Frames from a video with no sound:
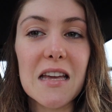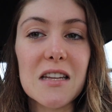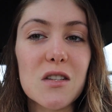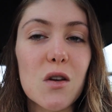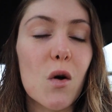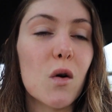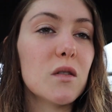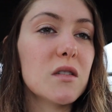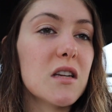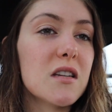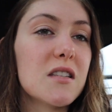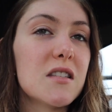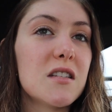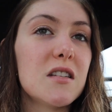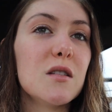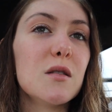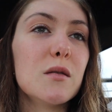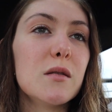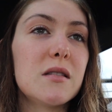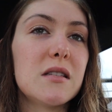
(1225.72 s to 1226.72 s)
They told us
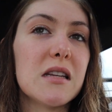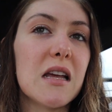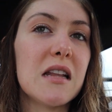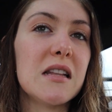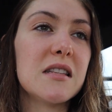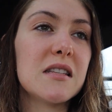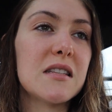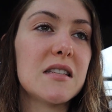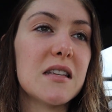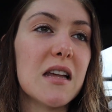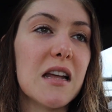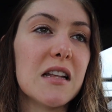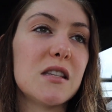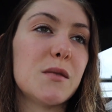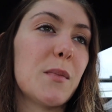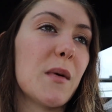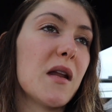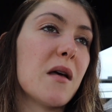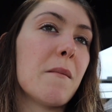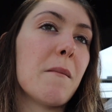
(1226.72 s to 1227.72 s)
to since
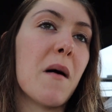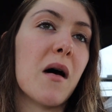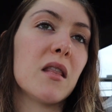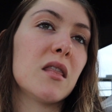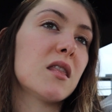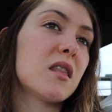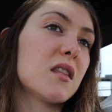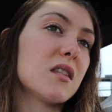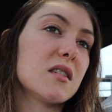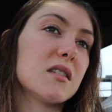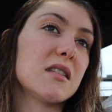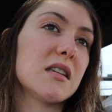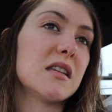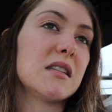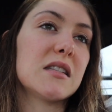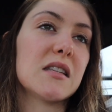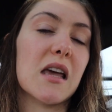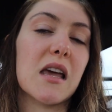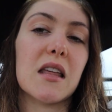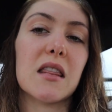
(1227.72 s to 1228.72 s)
it's been a month
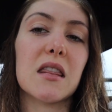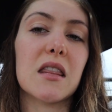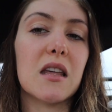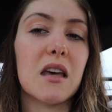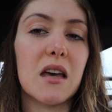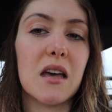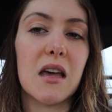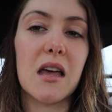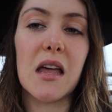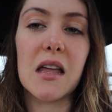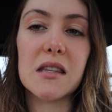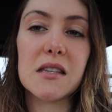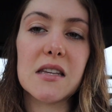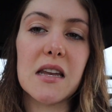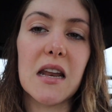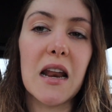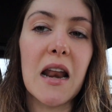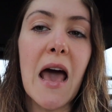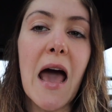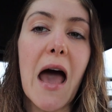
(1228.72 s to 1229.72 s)
since like the
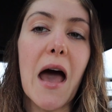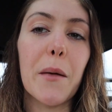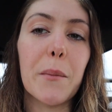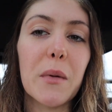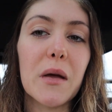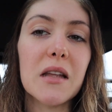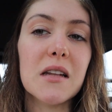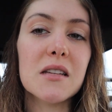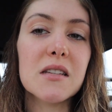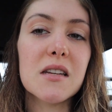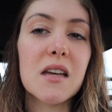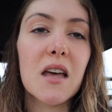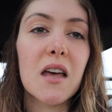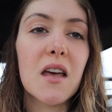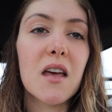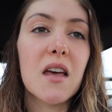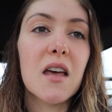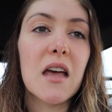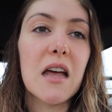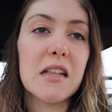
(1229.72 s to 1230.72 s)
incident happened,
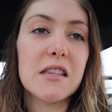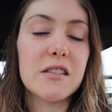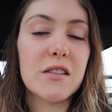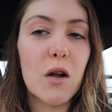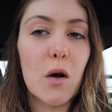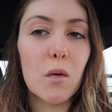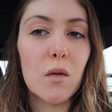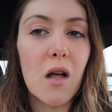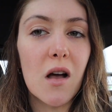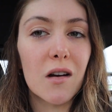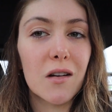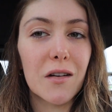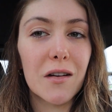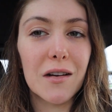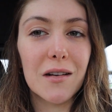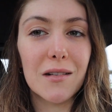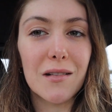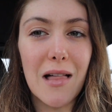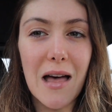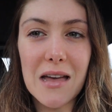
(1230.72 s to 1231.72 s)
it's no
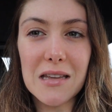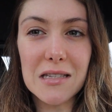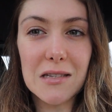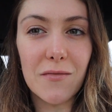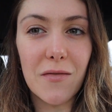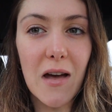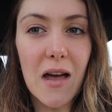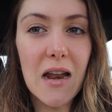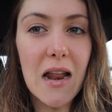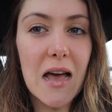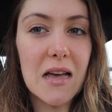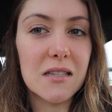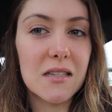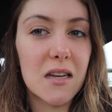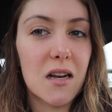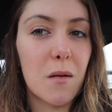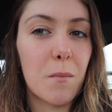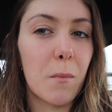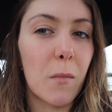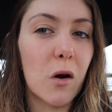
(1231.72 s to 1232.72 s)
longer classified as
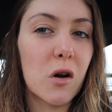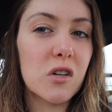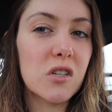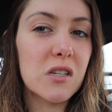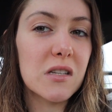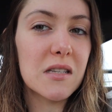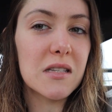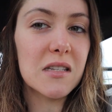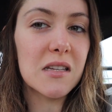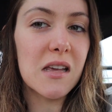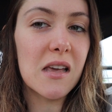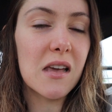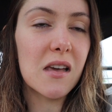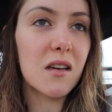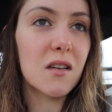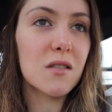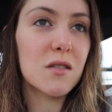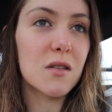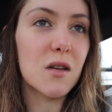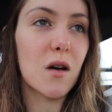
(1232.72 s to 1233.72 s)
an
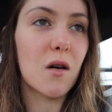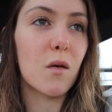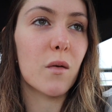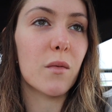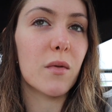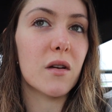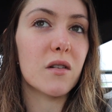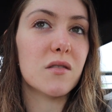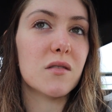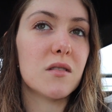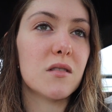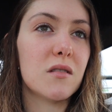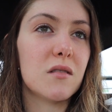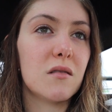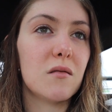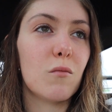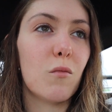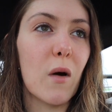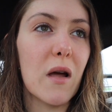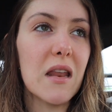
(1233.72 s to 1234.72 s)
emergency, so they're
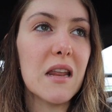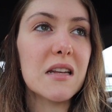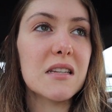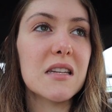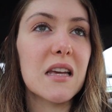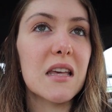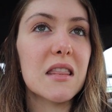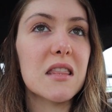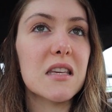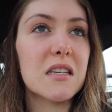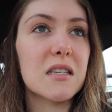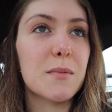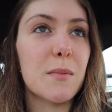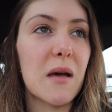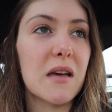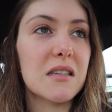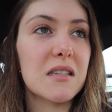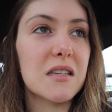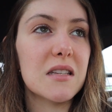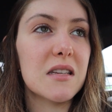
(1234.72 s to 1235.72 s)
waiting to get the
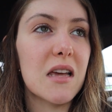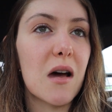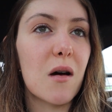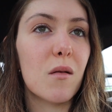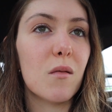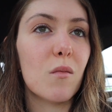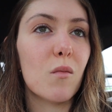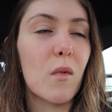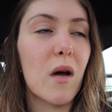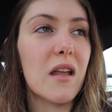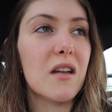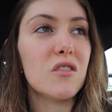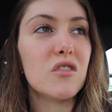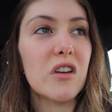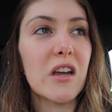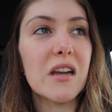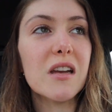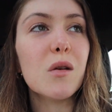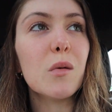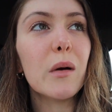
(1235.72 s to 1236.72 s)
asbestos out when
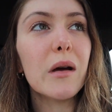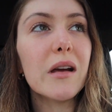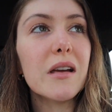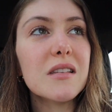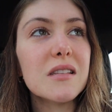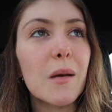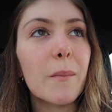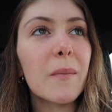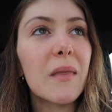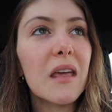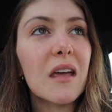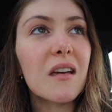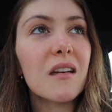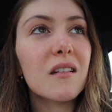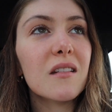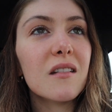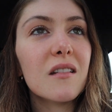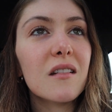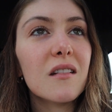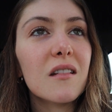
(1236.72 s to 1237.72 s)
January something.
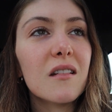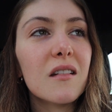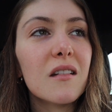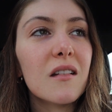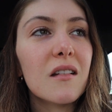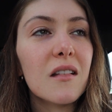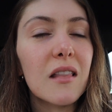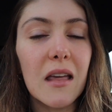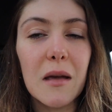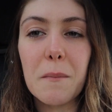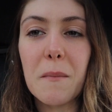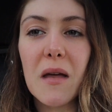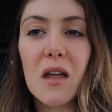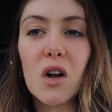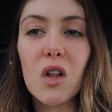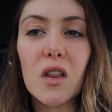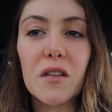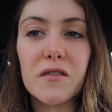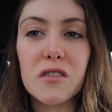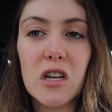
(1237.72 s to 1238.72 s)
Like January
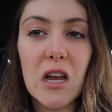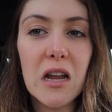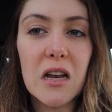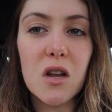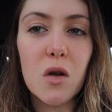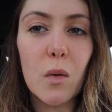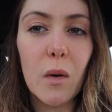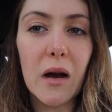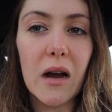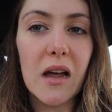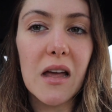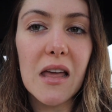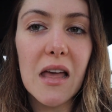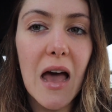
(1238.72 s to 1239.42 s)
middle of January,